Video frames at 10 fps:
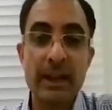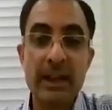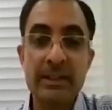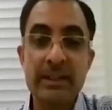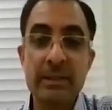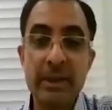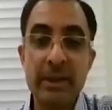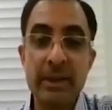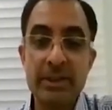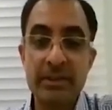Another image
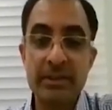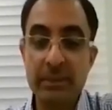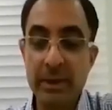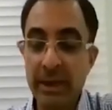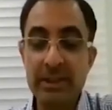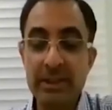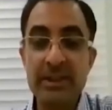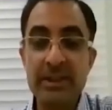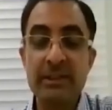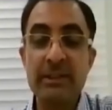of the B line. This
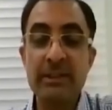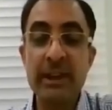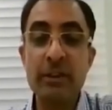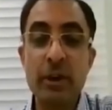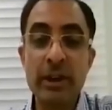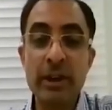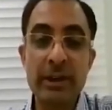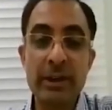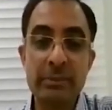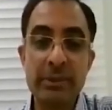is a very florid
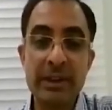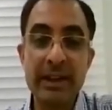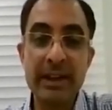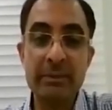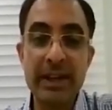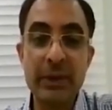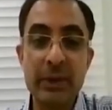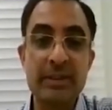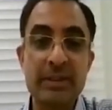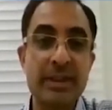pulmonary edema that you
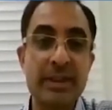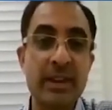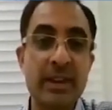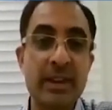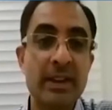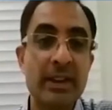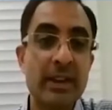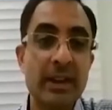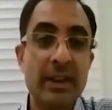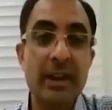can see.
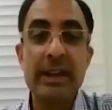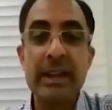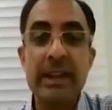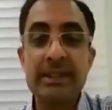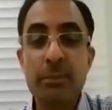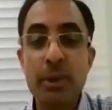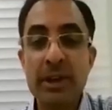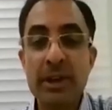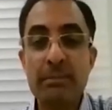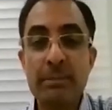Next
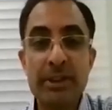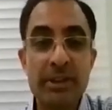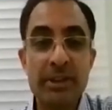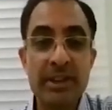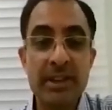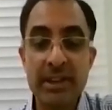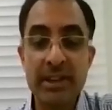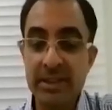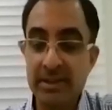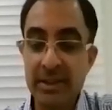important pathology
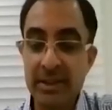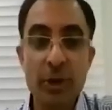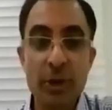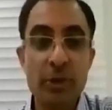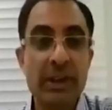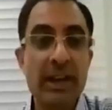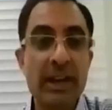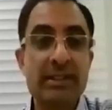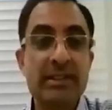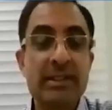is
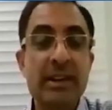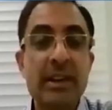pneumothorax.